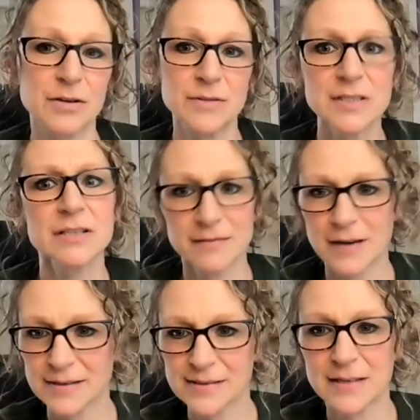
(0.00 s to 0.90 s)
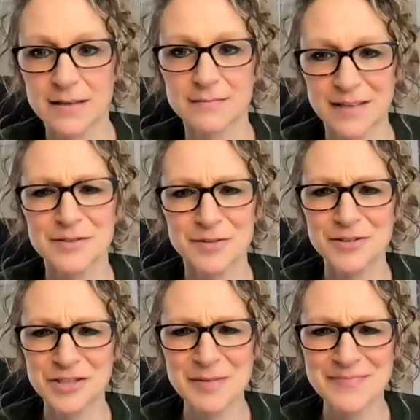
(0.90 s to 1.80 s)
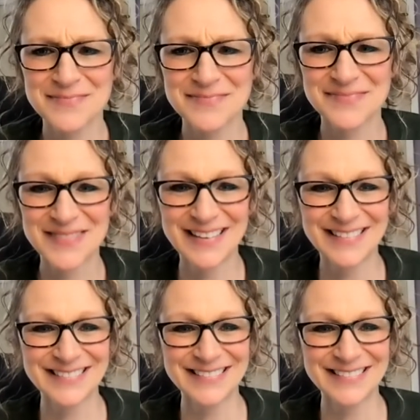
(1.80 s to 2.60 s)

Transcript: you did it. I seen it. I, yeah, yeah.